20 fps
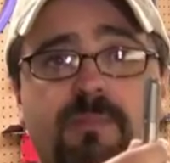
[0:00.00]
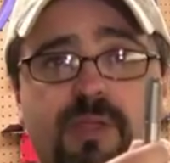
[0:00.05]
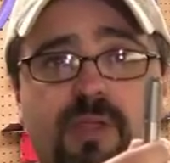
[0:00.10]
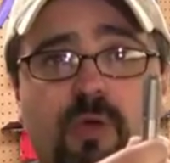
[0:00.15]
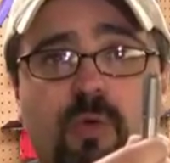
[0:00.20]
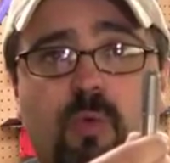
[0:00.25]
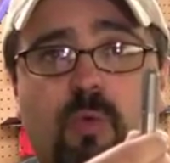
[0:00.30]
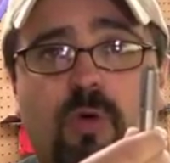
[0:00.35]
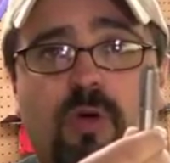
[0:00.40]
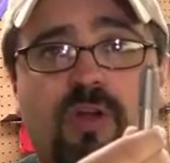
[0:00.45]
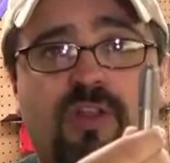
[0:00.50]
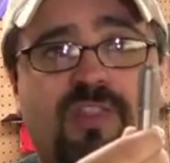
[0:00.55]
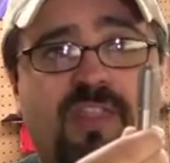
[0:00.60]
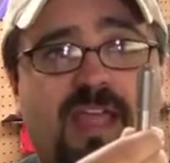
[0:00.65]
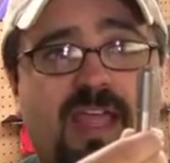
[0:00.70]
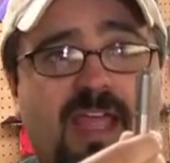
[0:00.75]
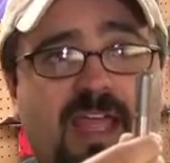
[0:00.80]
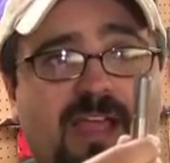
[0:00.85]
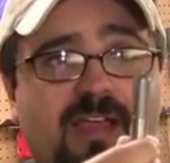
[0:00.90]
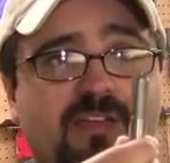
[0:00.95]
mill work
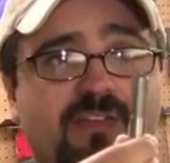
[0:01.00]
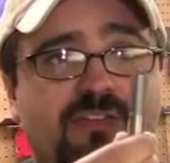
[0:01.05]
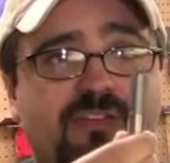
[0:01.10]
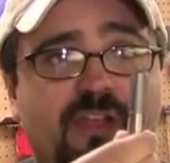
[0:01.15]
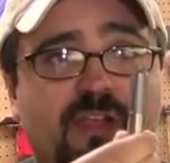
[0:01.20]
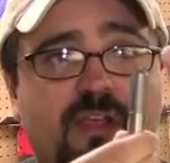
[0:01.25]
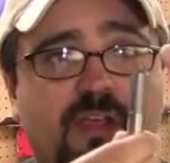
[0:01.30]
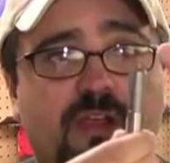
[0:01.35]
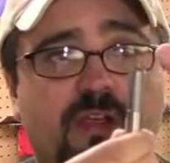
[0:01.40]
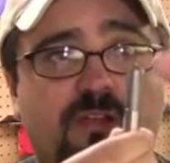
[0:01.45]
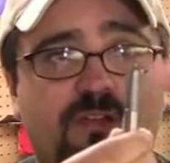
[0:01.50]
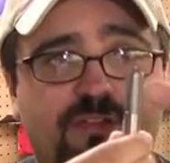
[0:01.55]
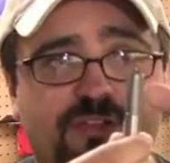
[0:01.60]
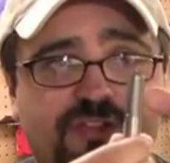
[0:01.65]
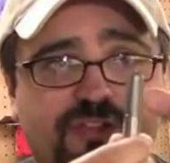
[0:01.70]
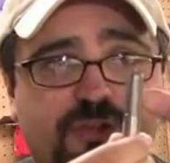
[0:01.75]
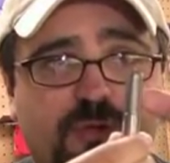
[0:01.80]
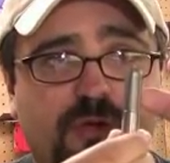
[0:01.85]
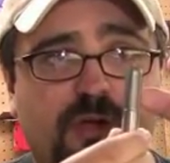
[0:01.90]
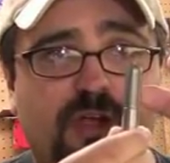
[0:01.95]
that has
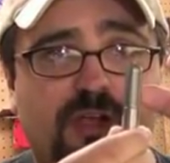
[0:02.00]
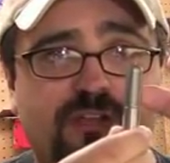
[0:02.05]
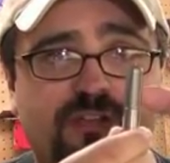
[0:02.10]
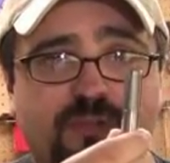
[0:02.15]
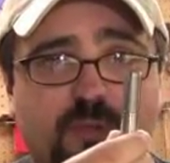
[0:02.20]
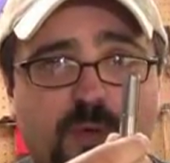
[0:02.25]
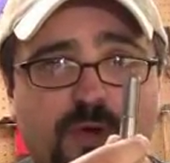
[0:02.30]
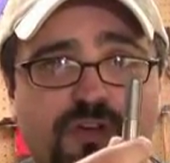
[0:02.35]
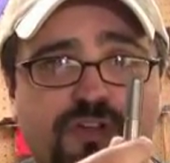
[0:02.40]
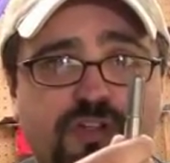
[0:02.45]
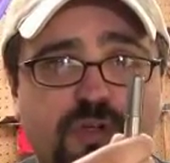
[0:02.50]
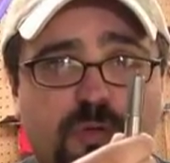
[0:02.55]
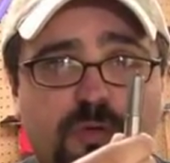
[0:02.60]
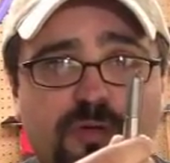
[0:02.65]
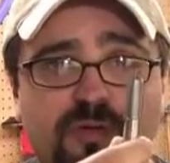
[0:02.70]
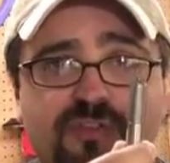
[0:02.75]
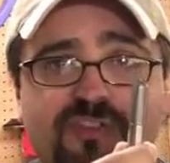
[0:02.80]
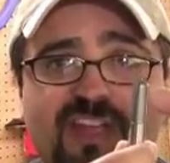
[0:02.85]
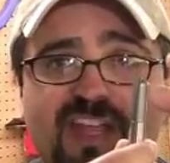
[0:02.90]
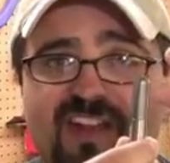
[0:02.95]
sh- uh, square
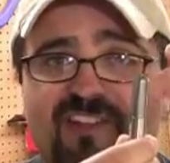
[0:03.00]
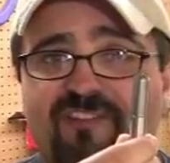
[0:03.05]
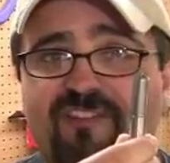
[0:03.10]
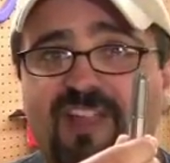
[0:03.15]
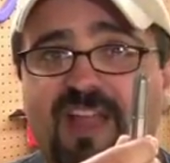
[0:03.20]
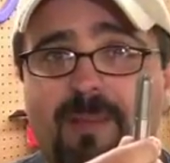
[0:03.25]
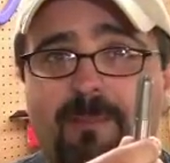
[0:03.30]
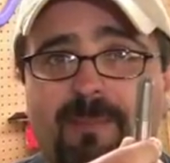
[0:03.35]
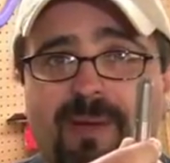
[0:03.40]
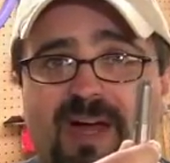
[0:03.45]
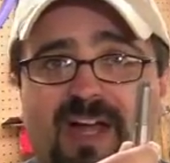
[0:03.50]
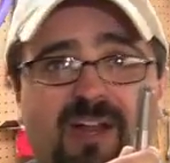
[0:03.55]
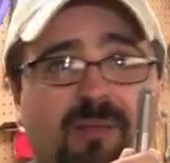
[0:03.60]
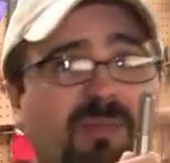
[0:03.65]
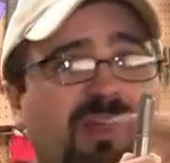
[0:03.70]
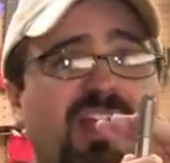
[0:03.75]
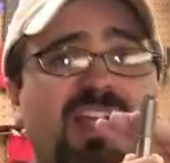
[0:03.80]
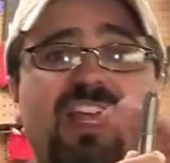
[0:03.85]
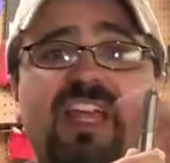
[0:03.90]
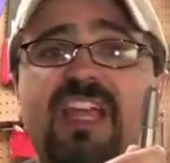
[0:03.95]
shoulders and a flat
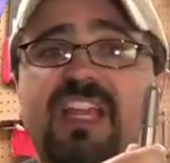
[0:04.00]
bottom.